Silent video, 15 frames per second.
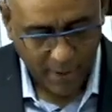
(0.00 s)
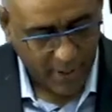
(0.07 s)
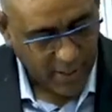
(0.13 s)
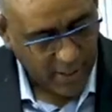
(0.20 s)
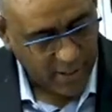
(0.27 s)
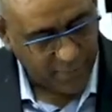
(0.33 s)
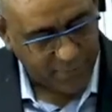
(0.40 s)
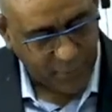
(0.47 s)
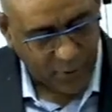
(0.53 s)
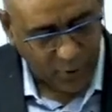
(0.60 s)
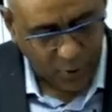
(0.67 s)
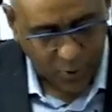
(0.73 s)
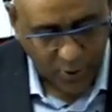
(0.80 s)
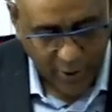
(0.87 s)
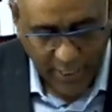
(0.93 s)
if you
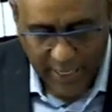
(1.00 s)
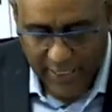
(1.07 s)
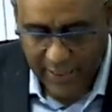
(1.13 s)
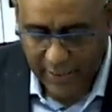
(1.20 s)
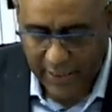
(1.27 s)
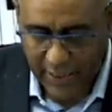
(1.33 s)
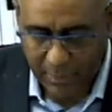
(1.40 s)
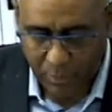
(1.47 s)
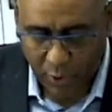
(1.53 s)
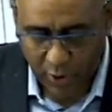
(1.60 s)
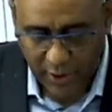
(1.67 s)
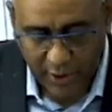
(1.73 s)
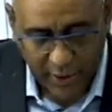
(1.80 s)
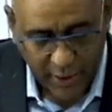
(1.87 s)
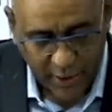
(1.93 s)
look at the
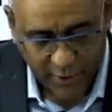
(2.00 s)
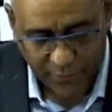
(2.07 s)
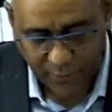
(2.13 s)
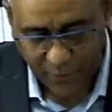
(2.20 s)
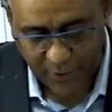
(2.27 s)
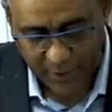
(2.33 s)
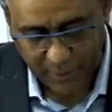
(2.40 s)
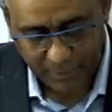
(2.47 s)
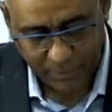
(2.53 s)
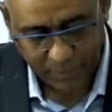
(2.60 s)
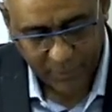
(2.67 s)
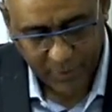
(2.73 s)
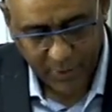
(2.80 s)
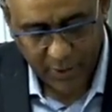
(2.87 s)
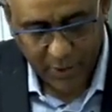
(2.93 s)
keyboard carefully,
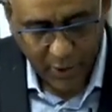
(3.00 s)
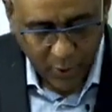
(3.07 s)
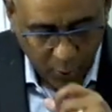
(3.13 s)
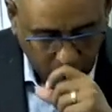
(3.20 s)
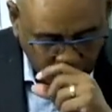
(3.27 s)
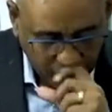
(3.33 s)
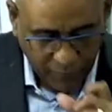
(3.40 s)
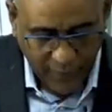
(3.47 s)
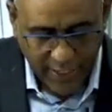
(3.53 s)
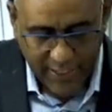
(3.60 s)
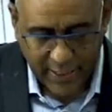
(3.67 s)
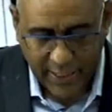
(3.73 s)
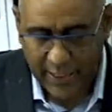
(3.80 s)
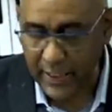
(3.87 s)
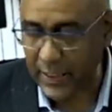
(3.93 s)
you'll find
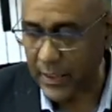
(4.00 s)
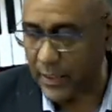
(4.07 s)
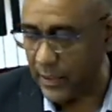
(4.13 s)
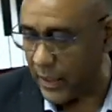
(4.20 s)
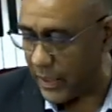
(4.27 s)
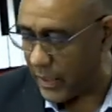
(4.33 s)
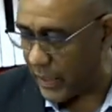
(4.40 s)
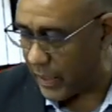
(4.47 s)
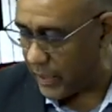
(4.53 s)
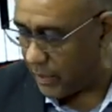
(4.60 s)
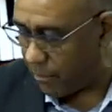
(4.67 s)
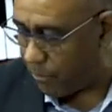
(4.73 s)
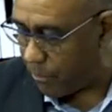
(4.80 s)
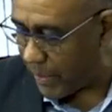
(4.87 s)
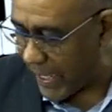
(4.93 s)
that the
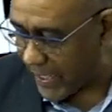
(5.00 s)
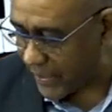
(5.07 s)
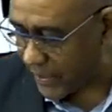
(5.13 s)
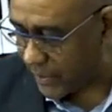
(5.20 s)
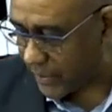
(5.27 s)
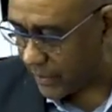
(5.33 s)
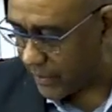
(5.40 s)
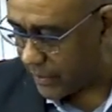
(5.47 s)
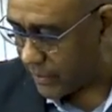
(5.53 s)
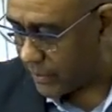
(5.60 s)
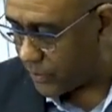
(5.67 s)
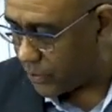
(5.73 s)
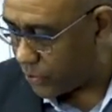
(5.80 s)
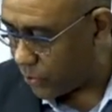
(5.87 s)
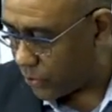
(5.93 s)
black
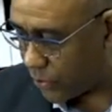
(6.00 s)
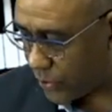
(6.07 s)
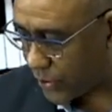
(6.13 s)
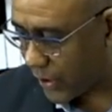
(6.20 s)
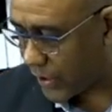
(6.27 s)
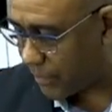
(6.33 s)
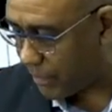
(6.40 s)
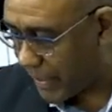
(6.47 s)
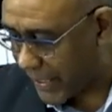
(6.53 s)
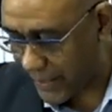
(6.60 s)
notes or the black